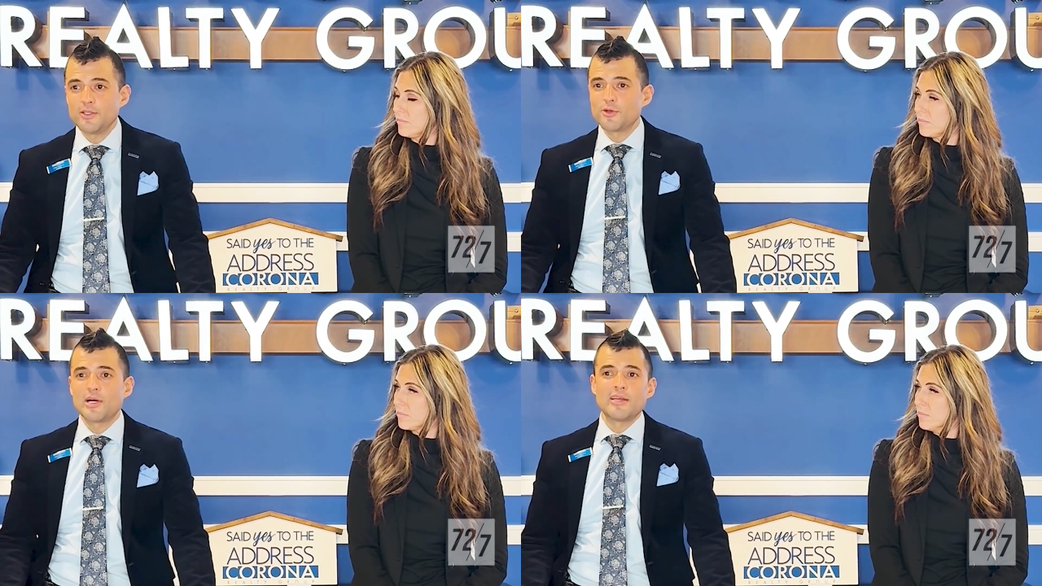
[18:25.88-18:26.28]
Speaker 1: me,
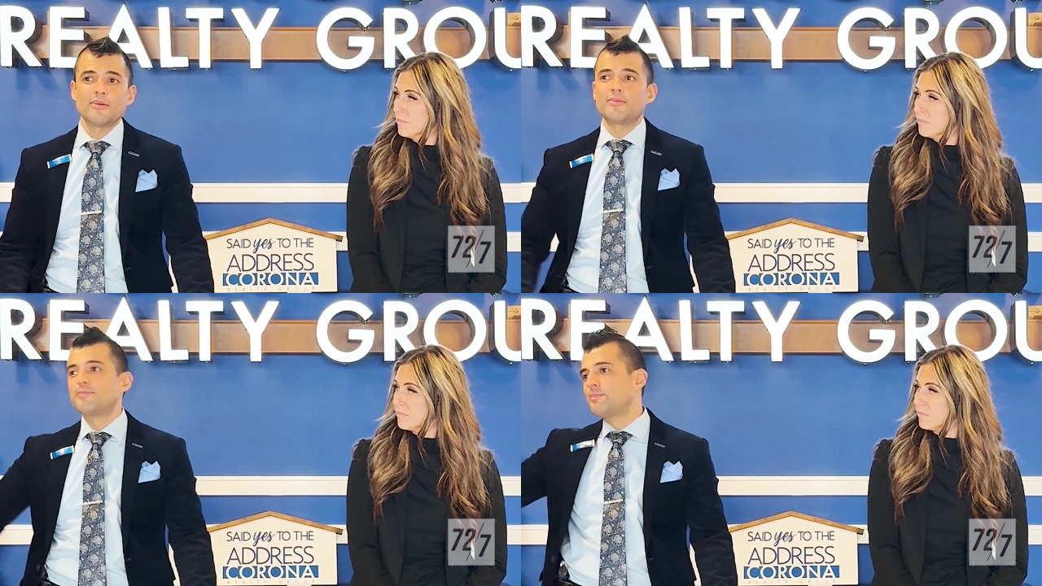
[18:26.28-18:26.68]
you know,
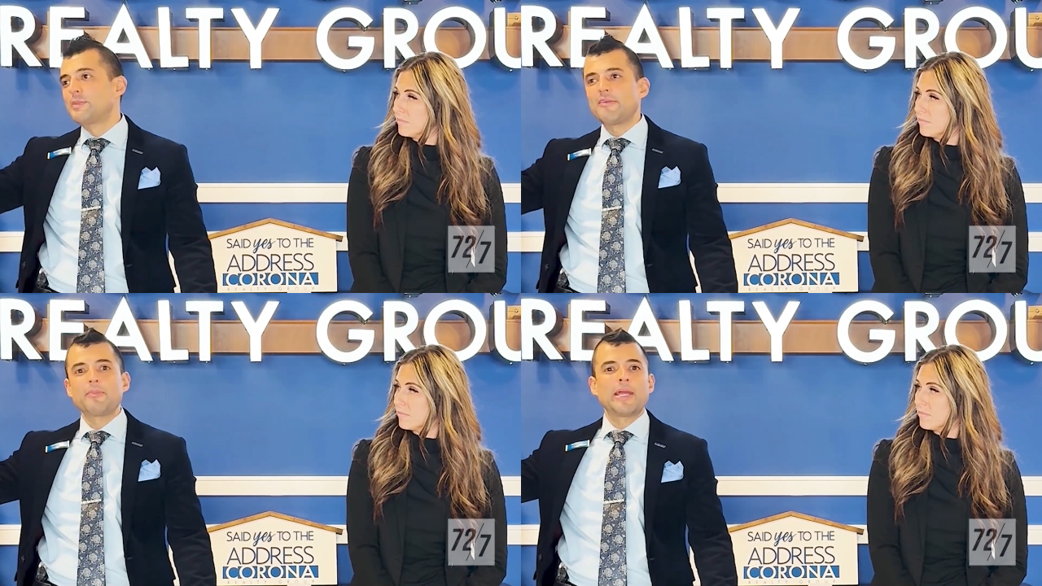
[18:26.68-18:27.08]
I
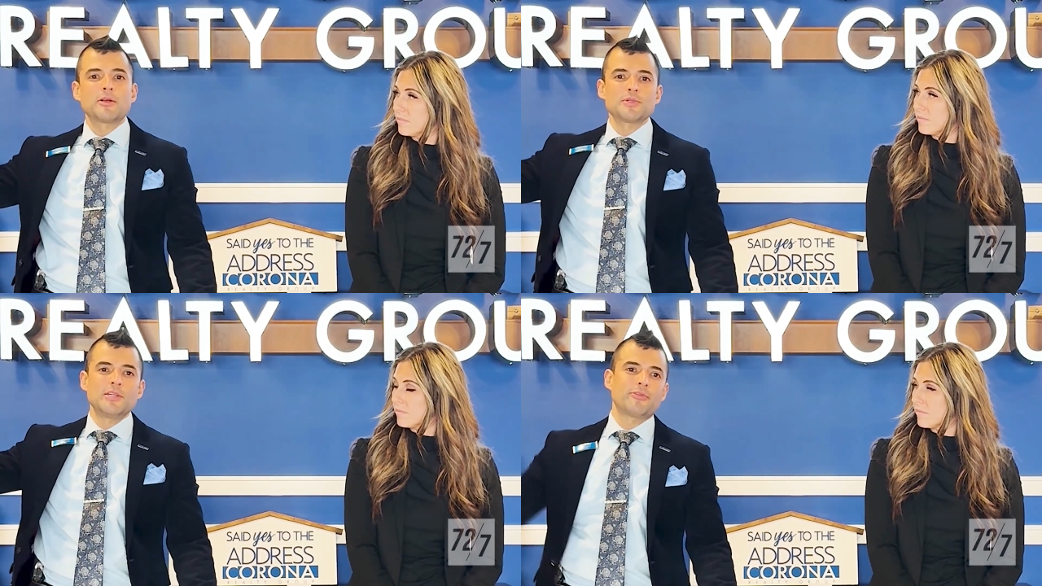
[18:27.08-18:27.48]
have a
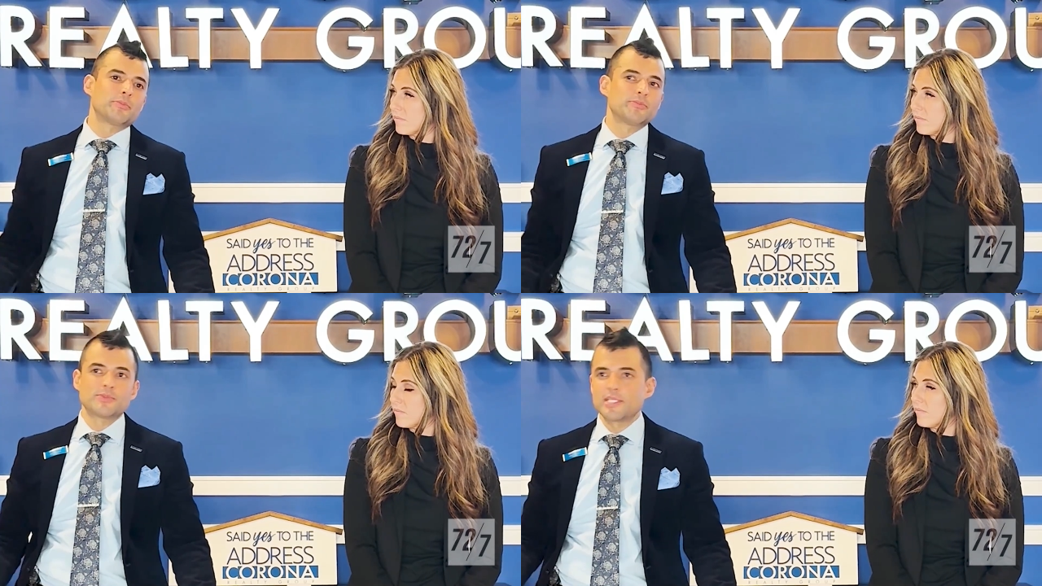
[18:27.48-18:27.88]
bankruptcy
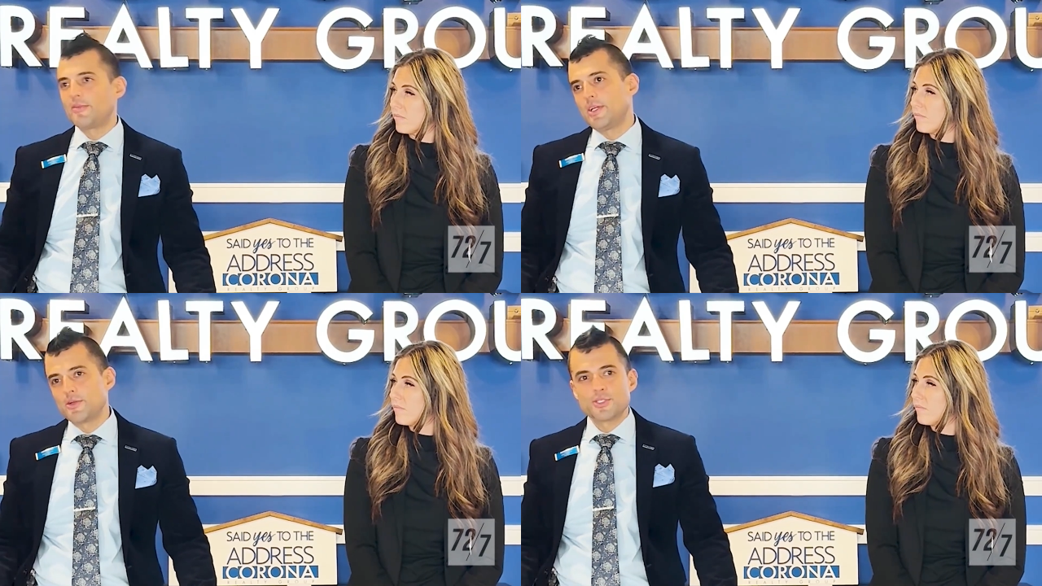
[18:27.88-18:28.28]
from
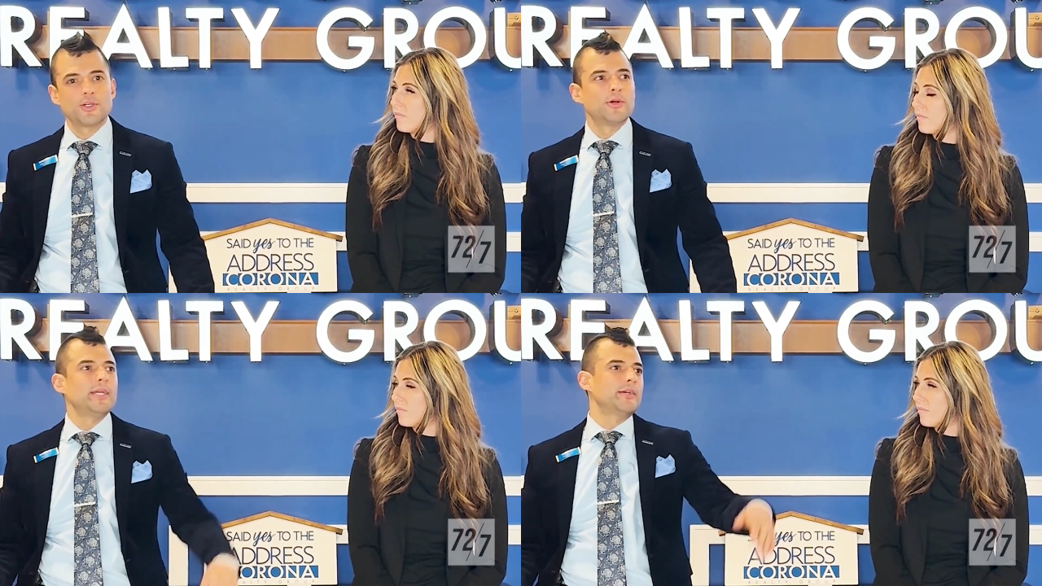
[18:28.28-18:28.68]
seven years
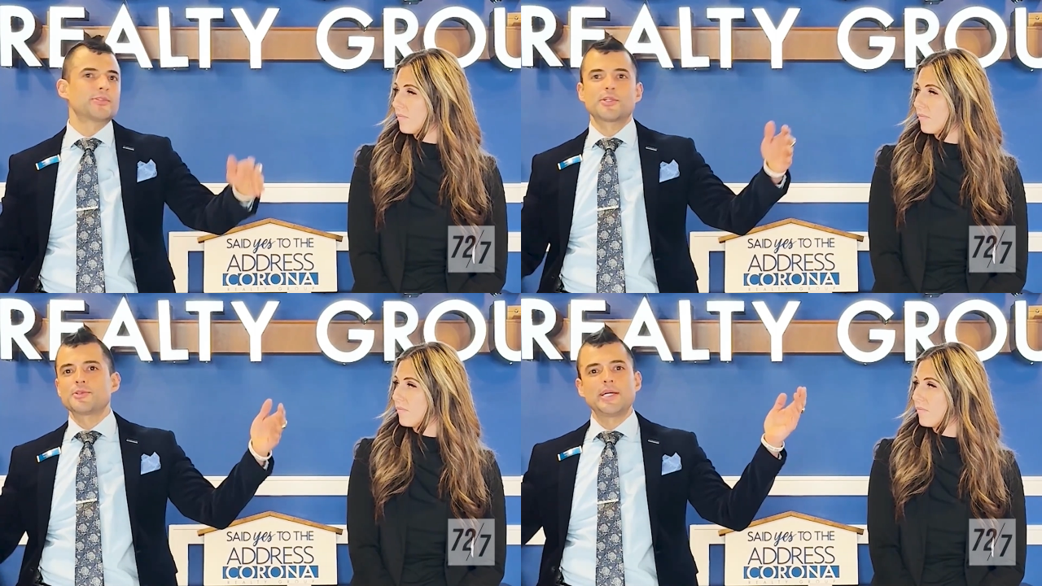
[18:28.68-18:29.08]
ago, eight
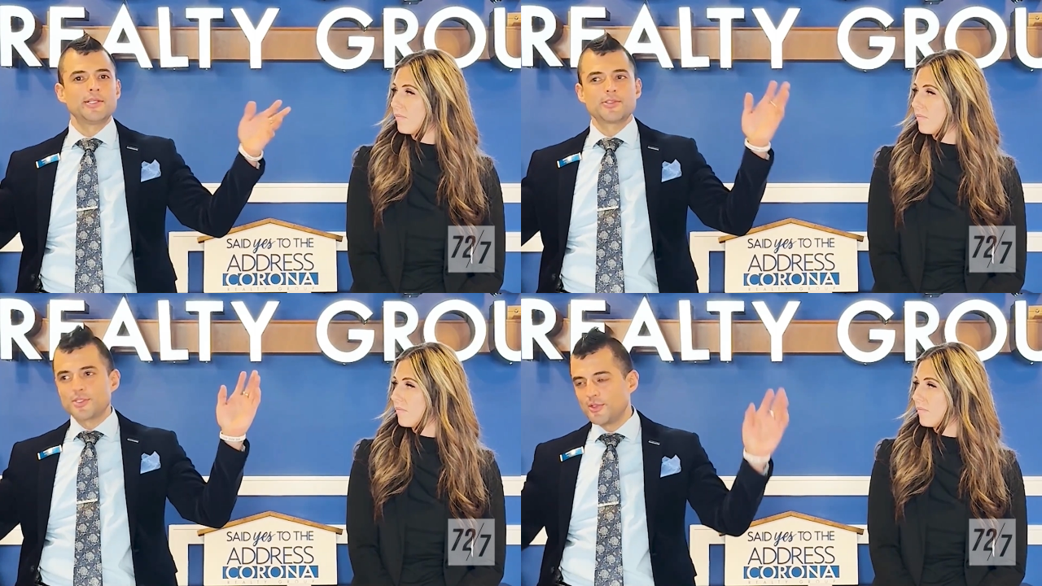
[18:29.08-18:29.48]
years ago,
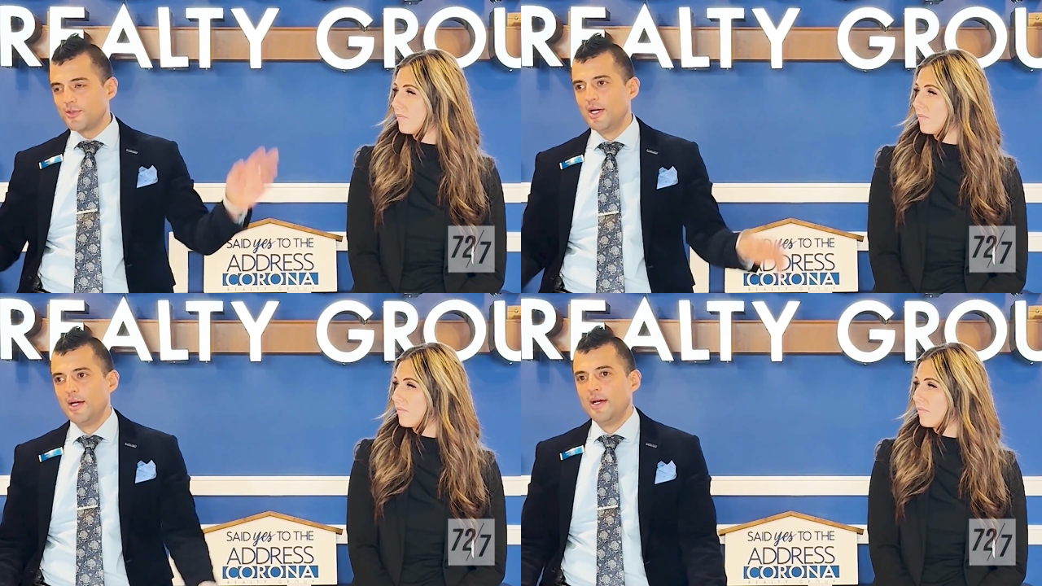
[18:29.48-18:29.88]
ten years
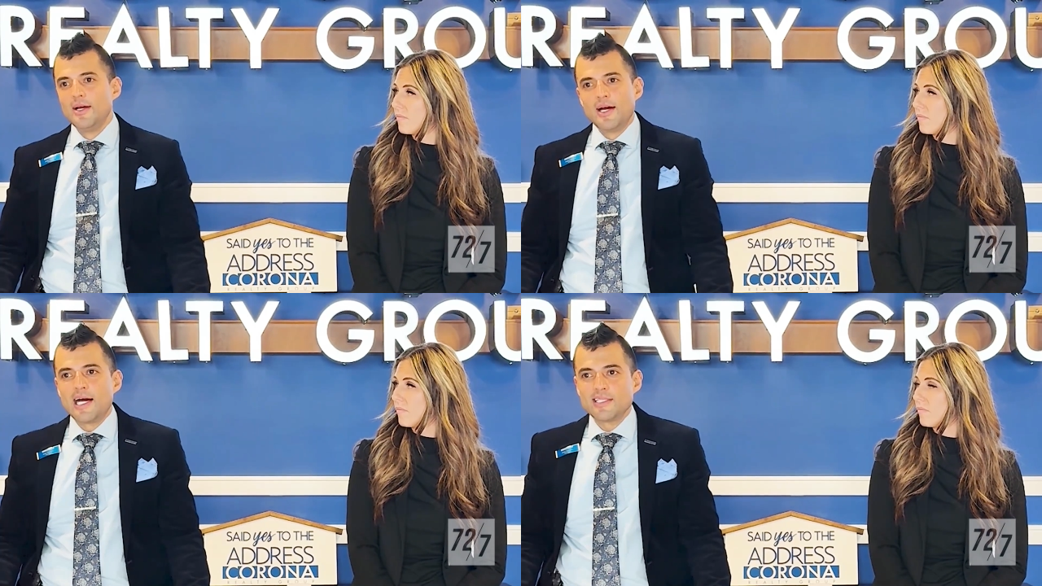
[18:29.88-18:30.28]
ago.
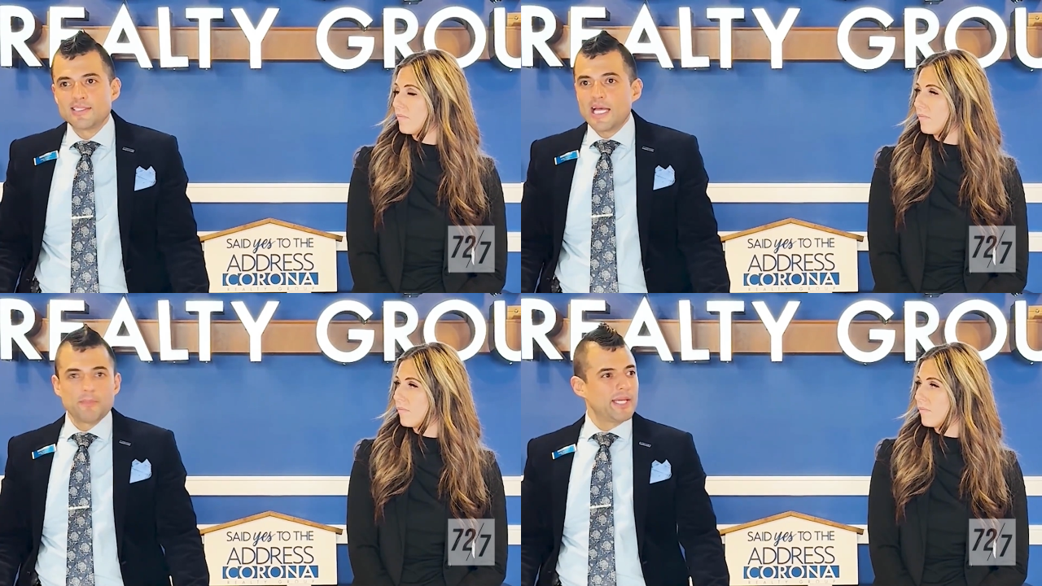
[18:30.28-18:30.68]
I
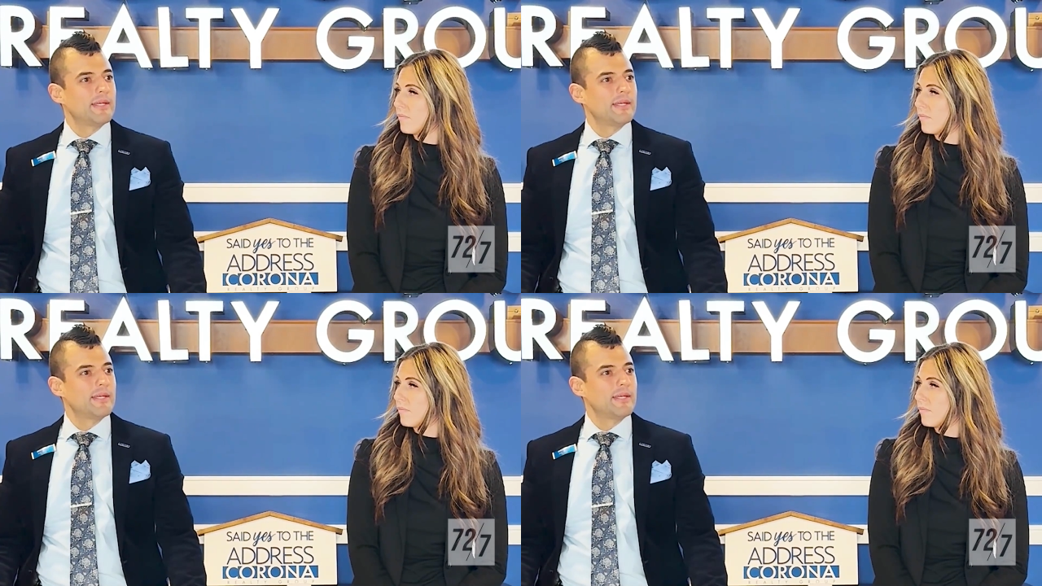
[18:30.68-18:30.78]
stopped